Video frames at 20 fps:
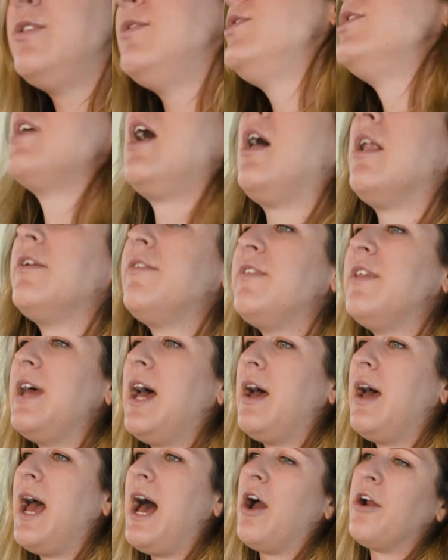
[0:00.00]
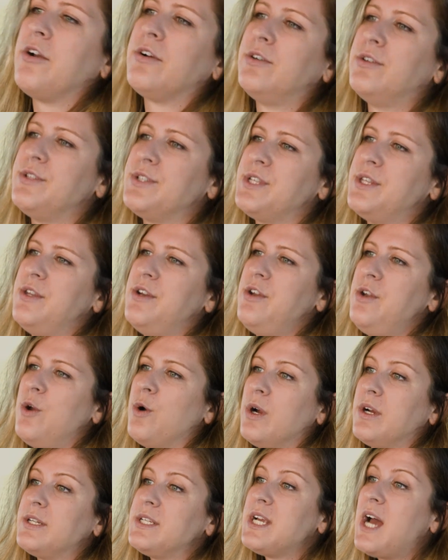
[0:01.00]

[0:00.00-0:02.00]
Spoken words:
cues all of the articles in the New York